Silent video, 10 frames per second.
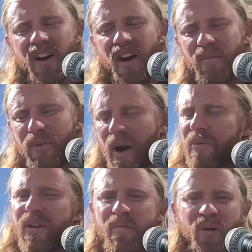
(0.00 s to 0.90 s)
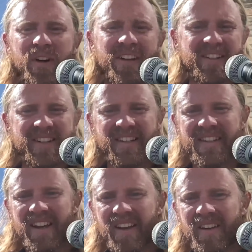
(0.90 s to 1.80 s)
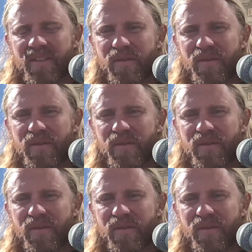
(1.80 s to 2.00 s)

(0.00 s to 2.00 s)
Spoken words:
are probably more consistent